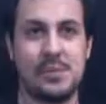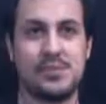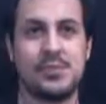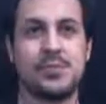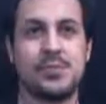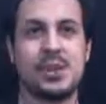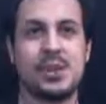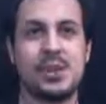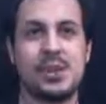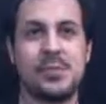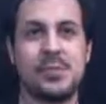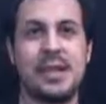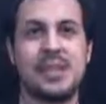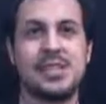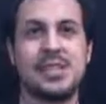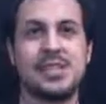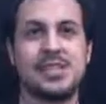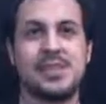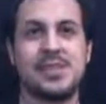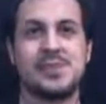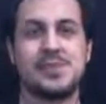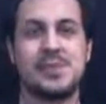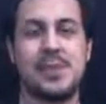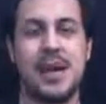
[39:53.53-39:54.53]
bring the
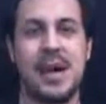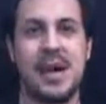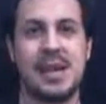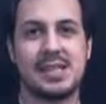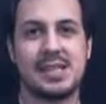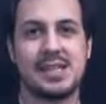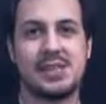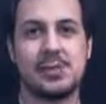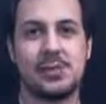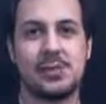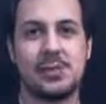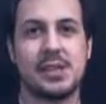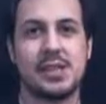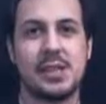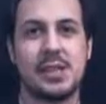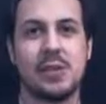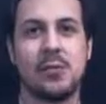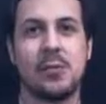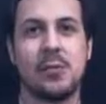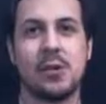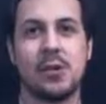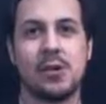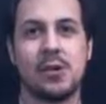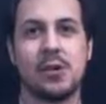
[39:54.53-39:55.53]
pages back to what they
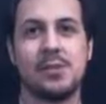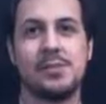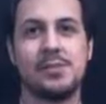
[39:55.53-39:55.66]
were